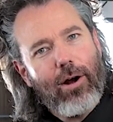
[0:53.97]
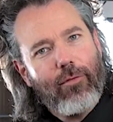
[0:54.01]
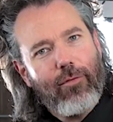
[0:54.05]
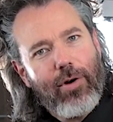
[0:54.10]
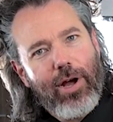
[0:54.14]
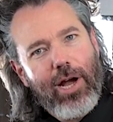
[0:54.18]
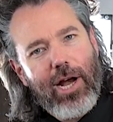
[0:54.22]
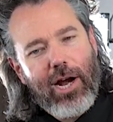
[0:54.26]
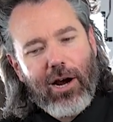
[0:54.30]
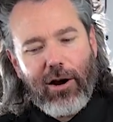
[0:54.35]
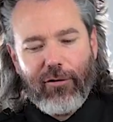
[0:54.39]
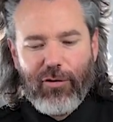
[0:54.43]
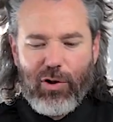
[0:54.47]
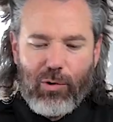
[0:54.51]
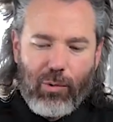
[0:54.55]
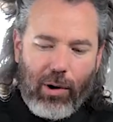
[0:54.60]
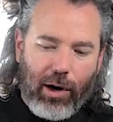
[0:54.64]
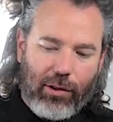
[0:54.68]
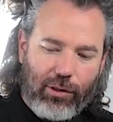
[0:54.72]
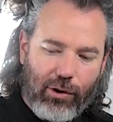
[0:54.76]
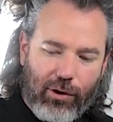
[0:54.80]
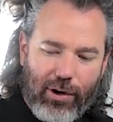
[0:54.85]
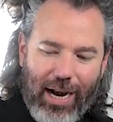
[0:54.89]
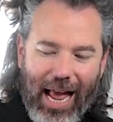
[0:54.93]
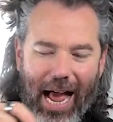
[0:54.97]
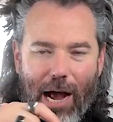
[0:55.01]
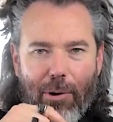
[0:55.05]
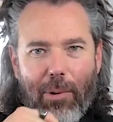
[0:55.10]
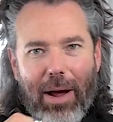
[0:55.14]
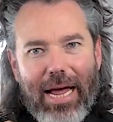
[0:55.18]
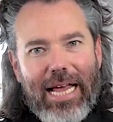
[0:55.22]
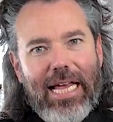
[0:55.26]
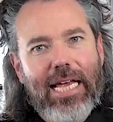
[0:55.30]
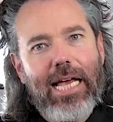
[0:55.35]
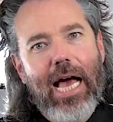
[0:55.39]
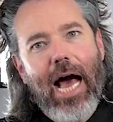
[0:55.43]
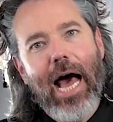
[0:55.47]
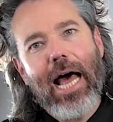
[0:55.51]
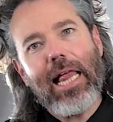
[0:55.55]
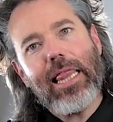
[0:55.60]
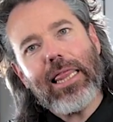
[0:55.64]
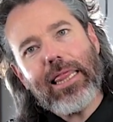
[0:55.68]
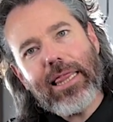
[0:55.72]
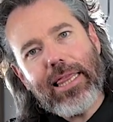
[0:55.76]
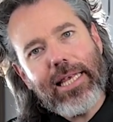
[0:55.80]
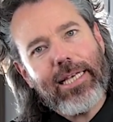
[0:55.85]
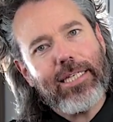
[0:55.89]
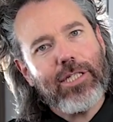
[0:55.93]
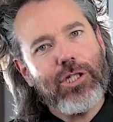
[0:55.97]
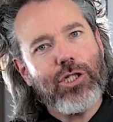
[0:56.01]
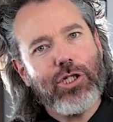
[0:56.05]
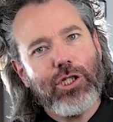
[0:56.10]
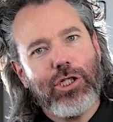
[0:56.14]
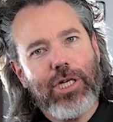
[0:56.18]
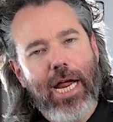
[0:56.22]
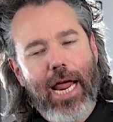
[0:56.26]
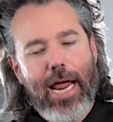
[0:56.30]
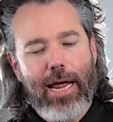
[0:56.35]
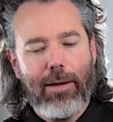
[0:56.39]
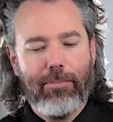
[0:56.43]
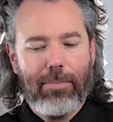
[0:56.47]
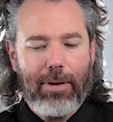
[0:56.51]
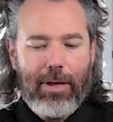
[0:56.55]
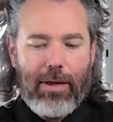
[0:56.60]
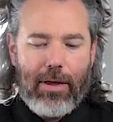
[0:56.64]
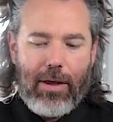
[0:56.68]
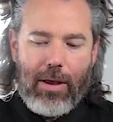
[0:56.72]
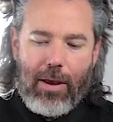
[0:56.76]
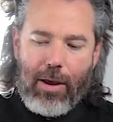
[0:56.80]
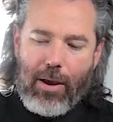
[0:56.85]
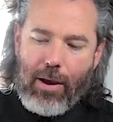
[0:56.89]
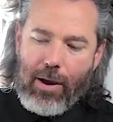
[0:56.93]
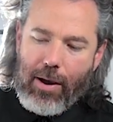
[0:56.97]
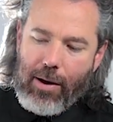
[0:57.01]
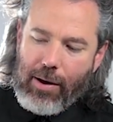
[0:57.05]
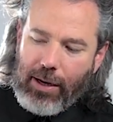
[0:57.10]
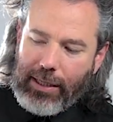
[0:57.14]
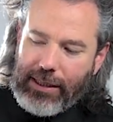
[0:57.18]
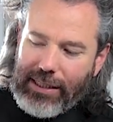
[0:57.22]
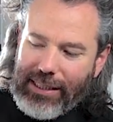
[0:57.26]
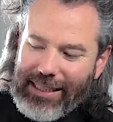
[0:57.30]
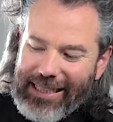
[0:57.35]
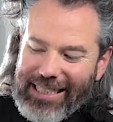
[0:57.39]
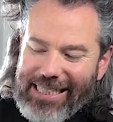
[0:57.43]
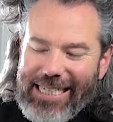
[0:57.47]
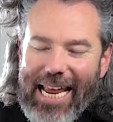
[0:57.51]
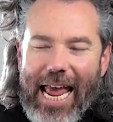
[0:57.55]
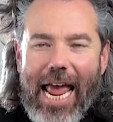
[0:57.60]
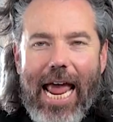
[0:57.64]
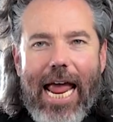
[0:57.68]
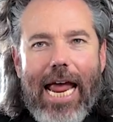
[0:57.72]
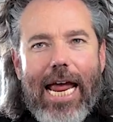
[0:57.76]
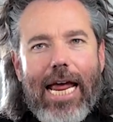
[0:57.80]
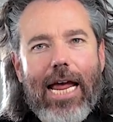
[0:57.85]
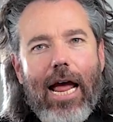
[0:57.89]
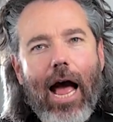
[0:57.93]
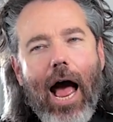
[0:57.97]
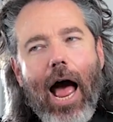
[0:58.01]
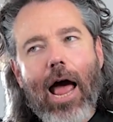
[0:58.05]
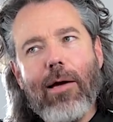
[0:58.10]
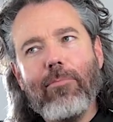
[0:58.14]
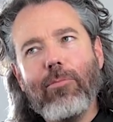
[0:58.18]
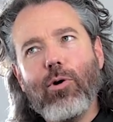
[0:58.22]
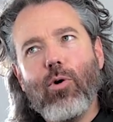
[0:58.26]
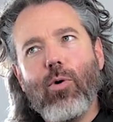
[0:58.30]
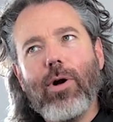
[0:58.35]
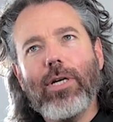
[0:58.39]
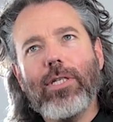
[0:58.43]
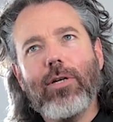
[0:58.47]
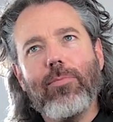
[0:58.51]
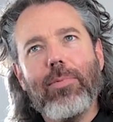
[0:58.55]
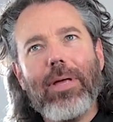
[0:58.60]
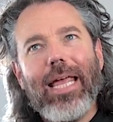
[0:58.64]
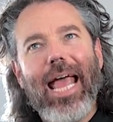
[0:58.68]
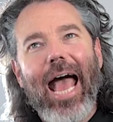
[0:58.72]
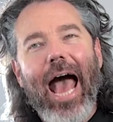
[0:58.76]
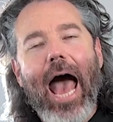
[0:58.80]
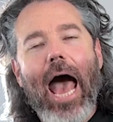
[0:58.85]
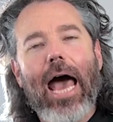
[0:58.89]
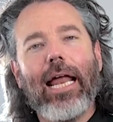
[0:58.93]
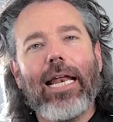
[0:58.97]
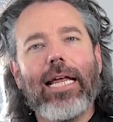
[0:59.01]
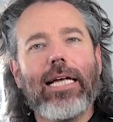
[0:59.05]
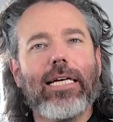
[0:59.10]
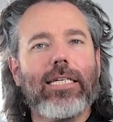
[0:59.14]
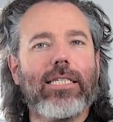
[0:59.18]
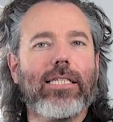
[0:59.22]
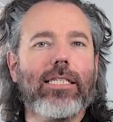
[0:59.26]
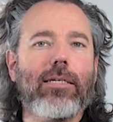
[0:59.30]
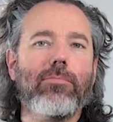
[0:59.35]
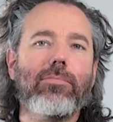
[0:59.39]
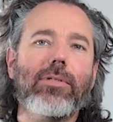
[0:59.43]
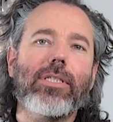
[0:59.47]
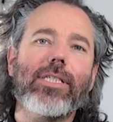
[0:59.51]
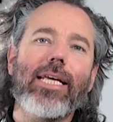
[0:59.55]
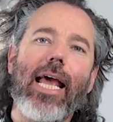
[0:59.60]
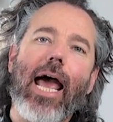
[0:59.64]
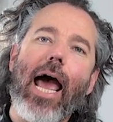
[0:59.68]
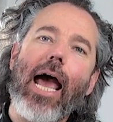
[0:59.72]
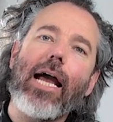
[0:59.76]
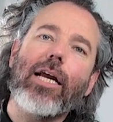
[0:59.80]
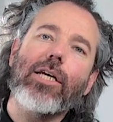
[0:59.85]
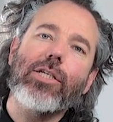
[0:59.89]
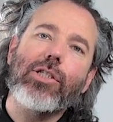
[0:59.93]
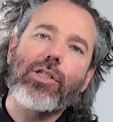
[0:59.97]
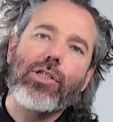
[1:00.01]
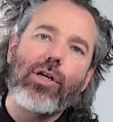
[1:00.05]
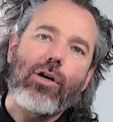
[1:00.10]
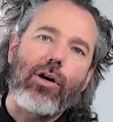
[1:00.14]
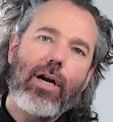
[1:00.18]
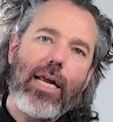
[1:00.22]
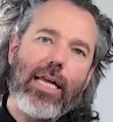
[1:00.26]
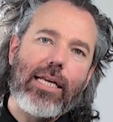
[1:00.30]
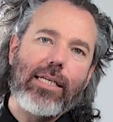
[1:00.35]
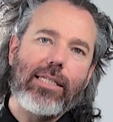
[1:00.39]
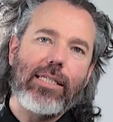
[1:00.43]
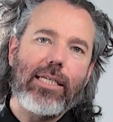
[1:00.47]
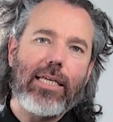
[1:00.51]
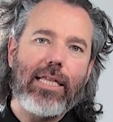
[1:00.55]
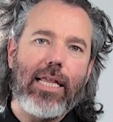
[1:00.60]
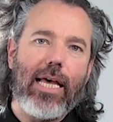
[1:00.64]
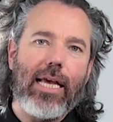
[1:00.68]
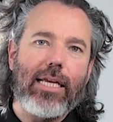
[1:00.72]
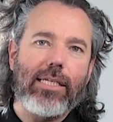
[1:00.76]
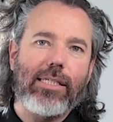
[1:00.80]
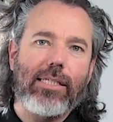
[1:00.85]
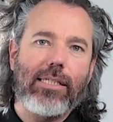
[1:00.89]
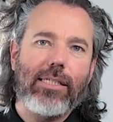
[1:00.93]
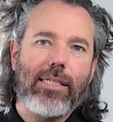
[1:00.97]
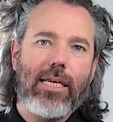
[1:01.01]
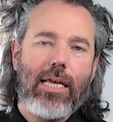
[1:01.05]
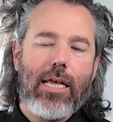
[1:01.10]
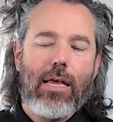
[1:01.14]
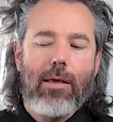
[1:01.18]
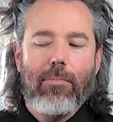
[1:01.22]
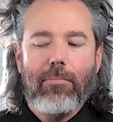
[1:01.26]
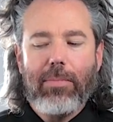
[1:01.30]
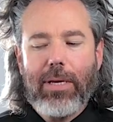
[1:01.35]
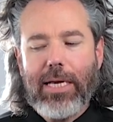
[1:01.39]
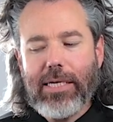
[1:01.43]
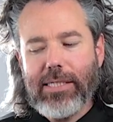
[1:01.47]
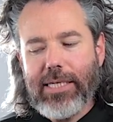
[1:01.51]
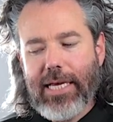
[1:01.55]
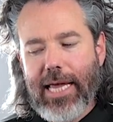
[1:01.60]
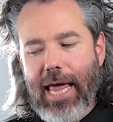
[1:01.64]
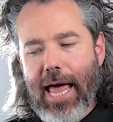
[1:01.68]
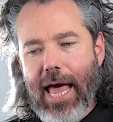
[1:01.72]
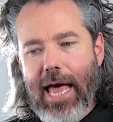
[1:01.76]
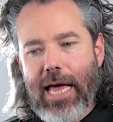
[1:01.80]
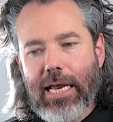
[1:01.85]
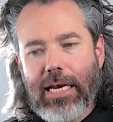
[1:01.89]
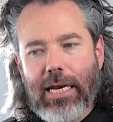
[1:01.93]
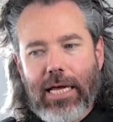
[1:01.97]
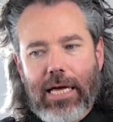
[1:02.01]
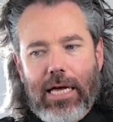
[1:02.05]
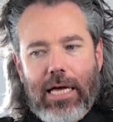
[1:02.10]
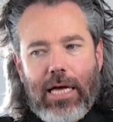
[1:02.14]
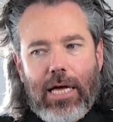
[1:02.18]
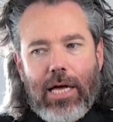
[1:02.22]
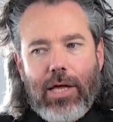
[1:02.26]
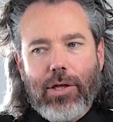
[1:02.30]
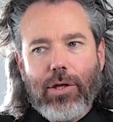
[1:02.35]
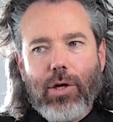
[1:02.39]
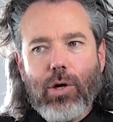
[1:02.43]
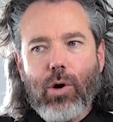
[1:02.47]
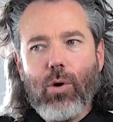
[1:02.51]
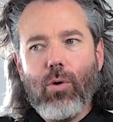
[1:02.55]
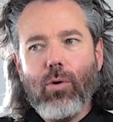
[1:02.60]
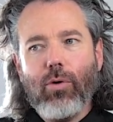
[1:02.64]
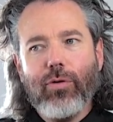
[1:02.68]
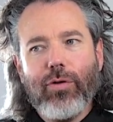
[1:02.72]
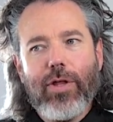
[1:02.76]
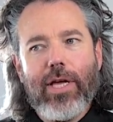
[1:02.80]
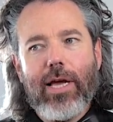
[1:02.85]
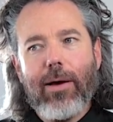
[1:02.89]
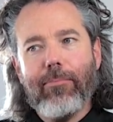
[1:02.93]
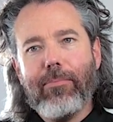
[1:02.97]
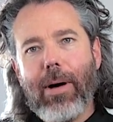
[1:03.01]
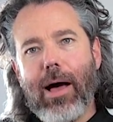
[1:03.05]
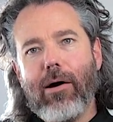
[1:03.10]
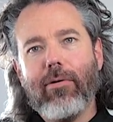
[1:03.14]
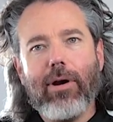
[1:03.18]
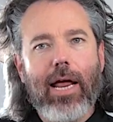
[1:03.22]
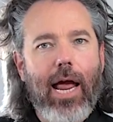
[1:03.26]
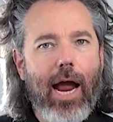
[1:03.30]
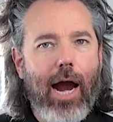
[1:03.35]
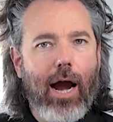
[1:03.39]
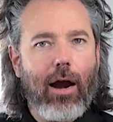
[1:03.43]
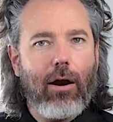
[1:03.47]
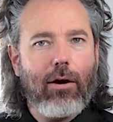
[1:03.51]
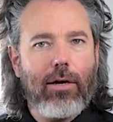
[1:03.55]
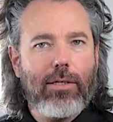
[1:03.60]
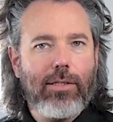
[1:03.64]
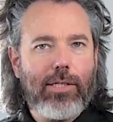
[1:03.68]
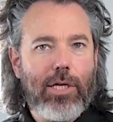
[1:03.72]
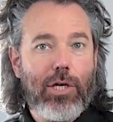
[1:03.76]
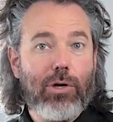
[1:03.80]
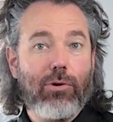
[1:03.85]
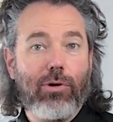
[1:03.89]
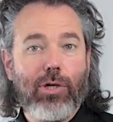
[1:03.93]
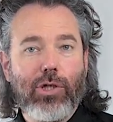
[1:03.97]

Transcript: over here if you wanna learn how I cut this shape. Today, I'm going to be adding some texture into this because again, the cool thing about hair is that you